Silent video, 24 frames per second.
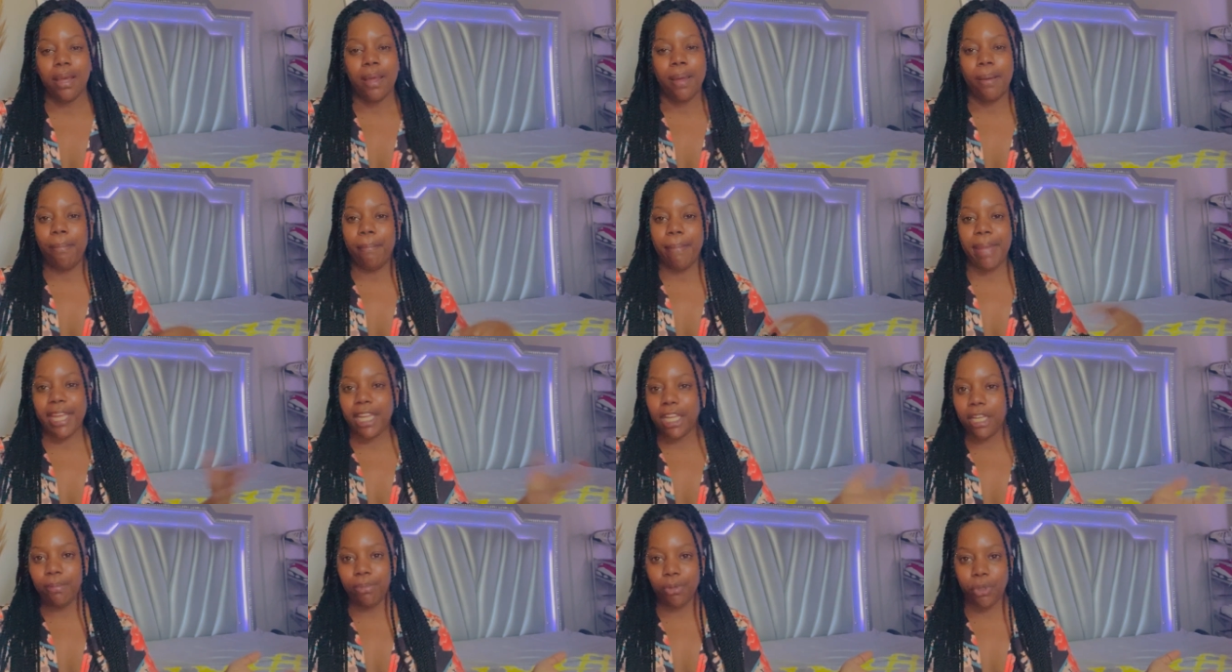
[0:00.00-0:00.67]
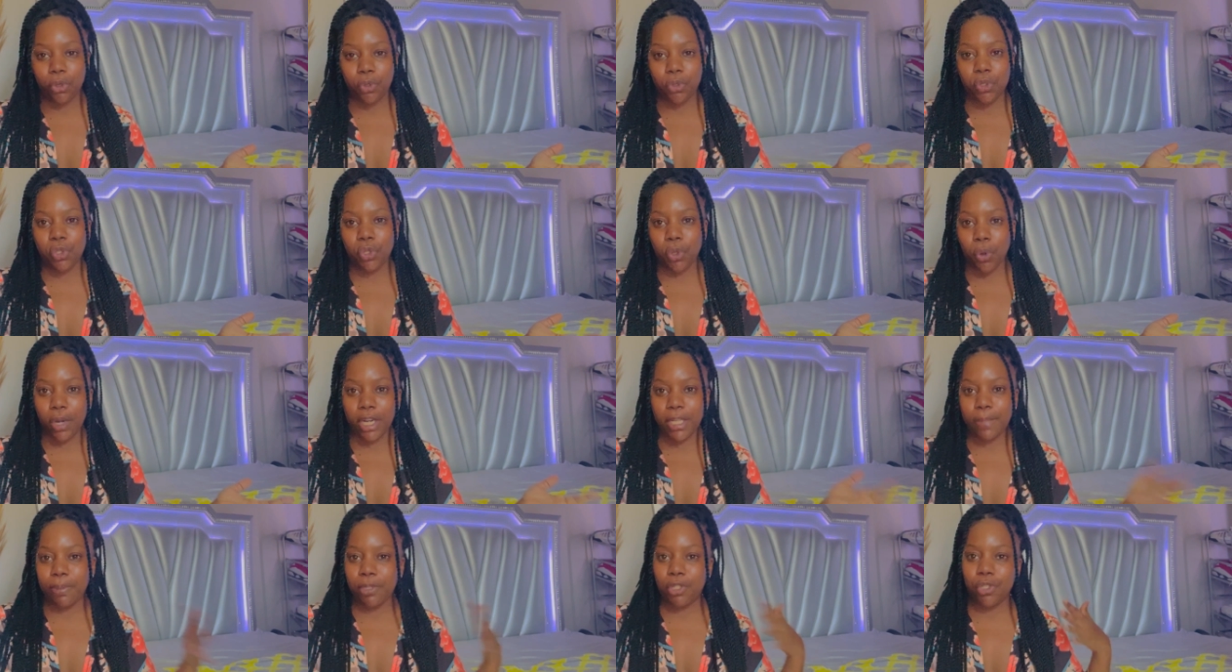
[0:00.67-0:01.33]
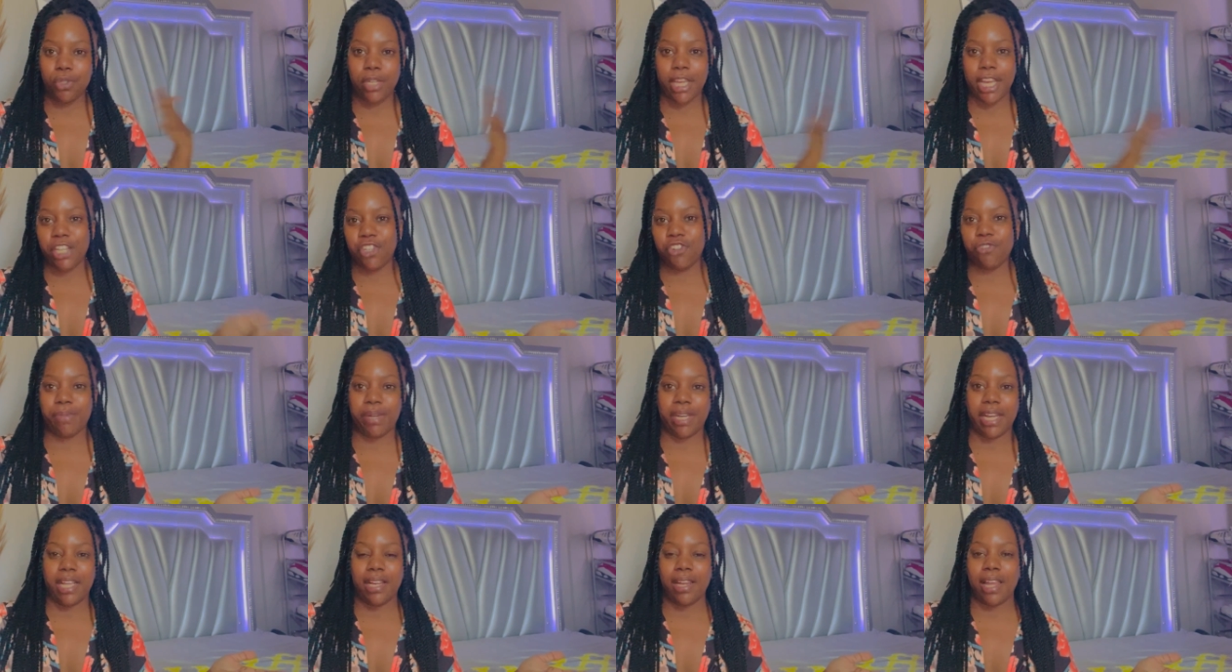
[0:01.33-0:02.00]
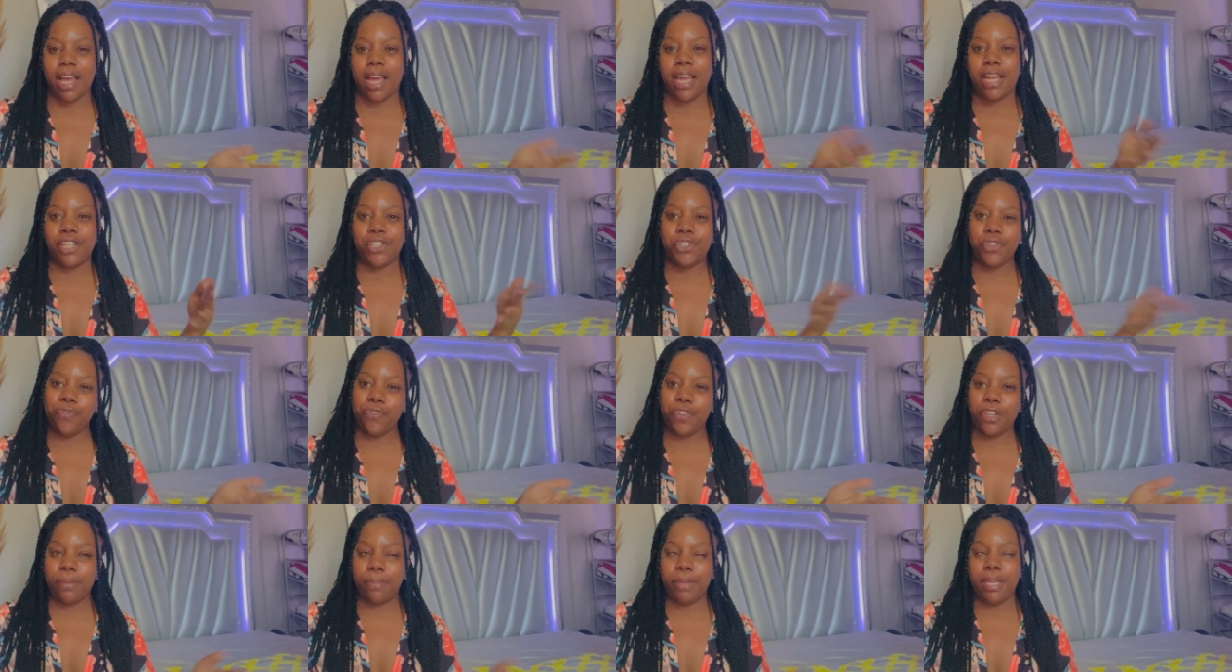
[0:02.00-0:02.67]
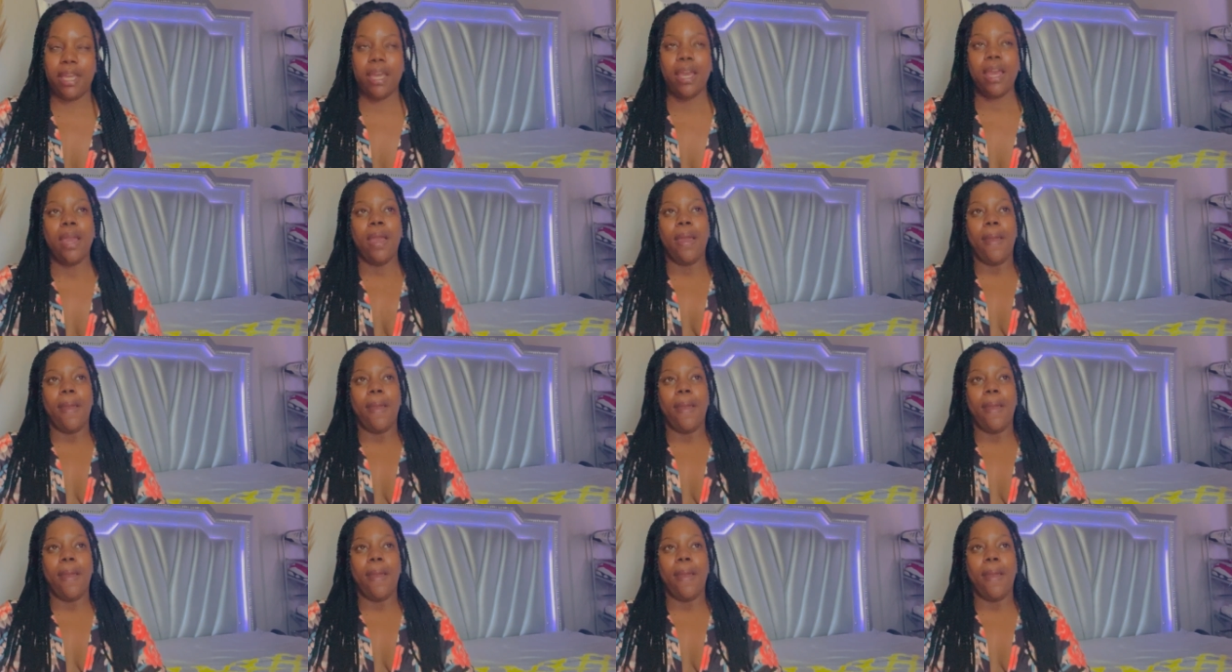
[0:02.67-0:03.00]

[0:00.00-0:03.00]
make up little stories, but you catch them in their lies. You feel me?